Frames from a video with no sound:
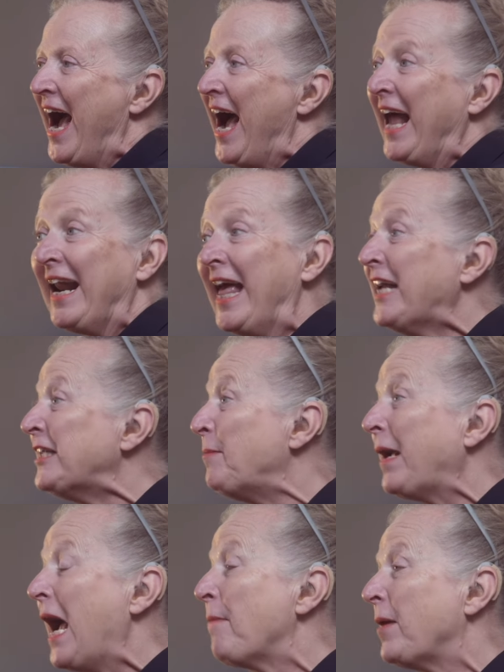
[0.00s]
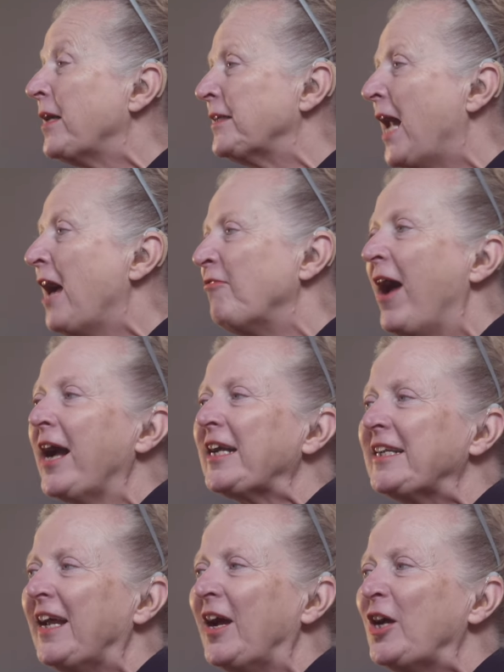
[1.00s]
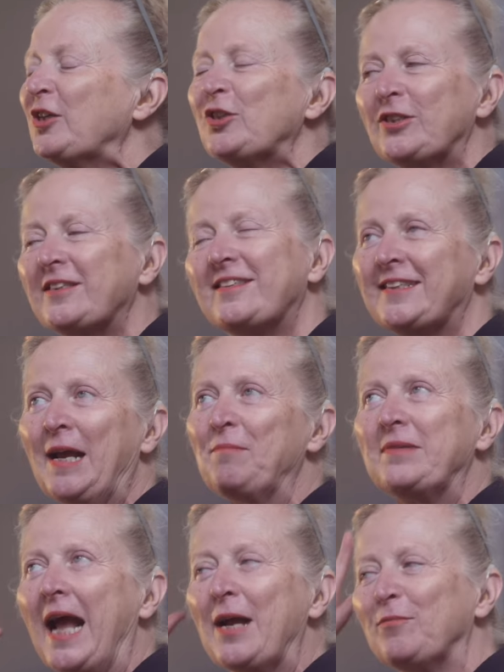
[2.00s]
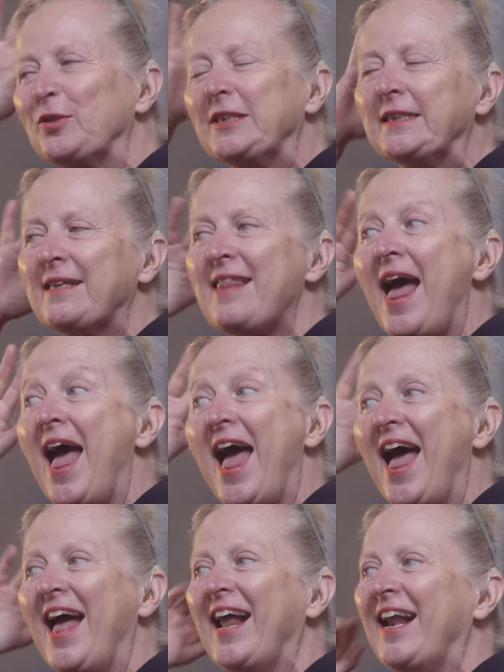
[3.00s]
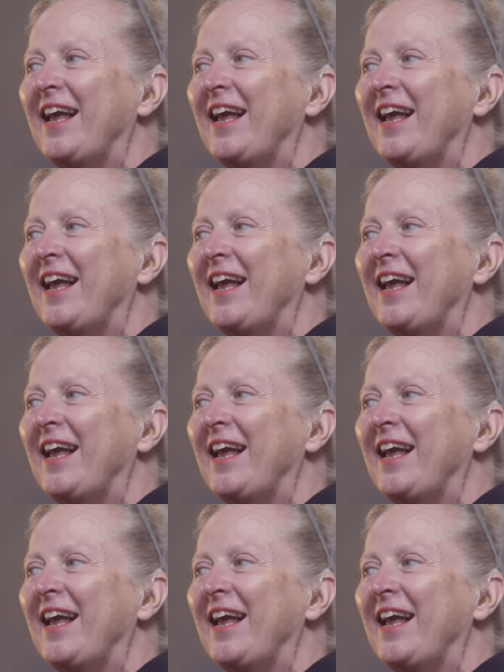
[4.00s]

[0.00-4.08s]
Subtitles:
And later becoming a director, sometimes she's there.